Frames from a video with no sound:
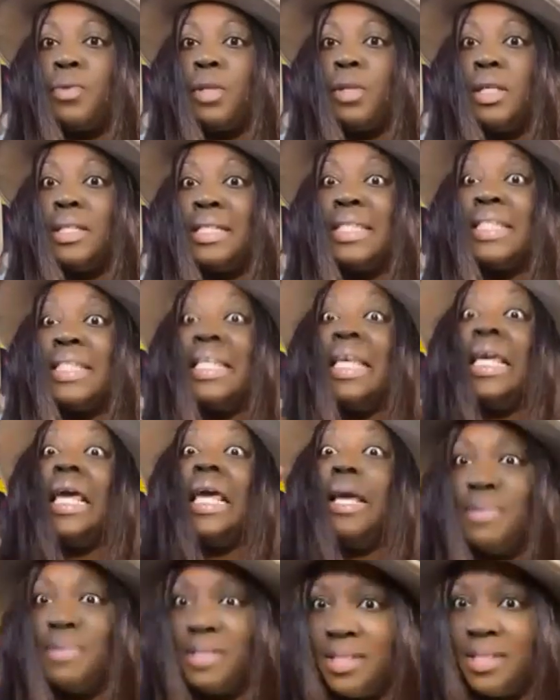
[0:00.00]

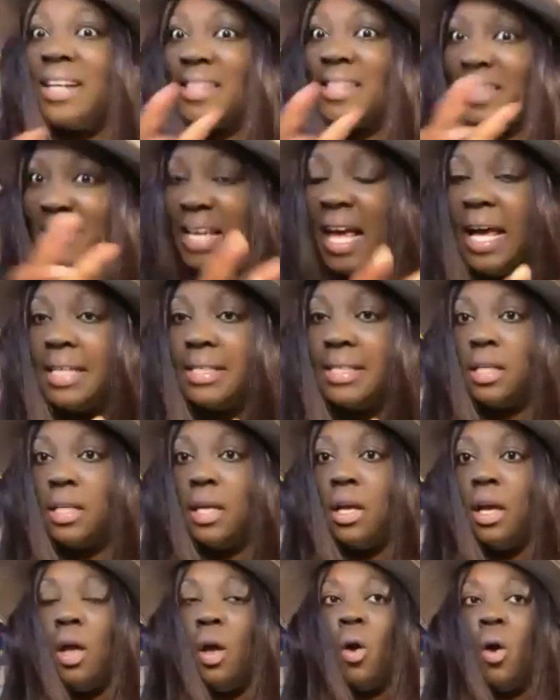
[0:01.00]
seems success,
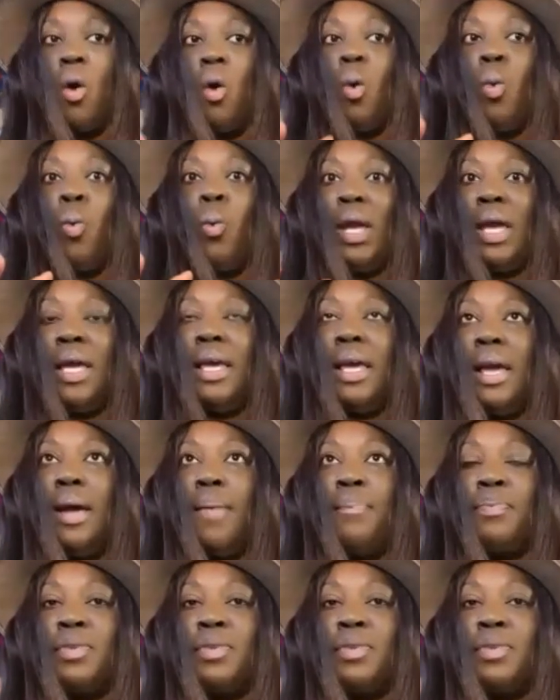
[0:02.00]
we